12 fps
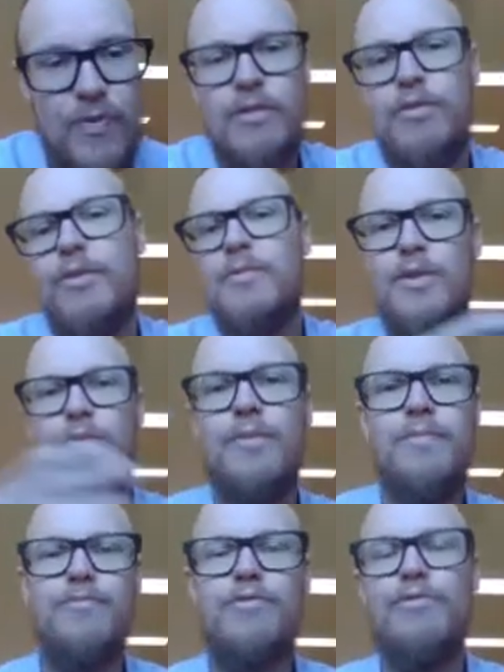or
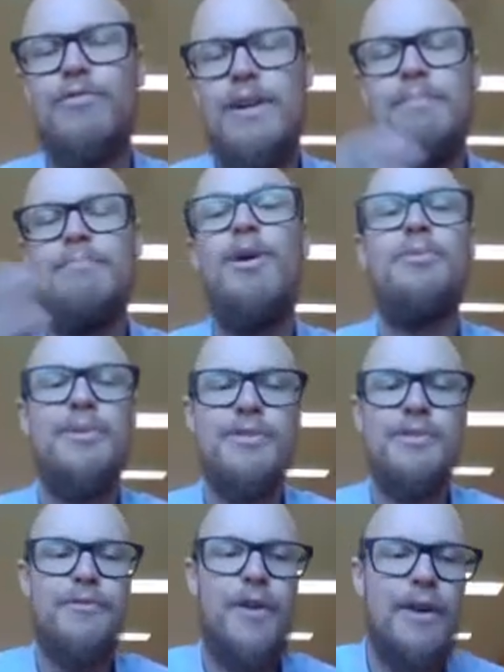multiples
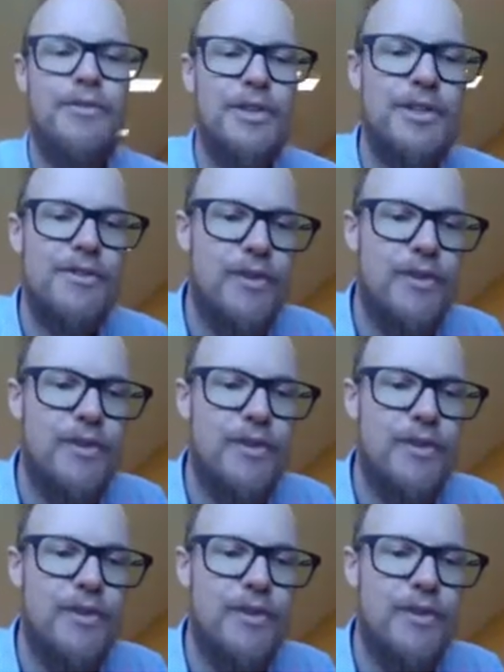of $5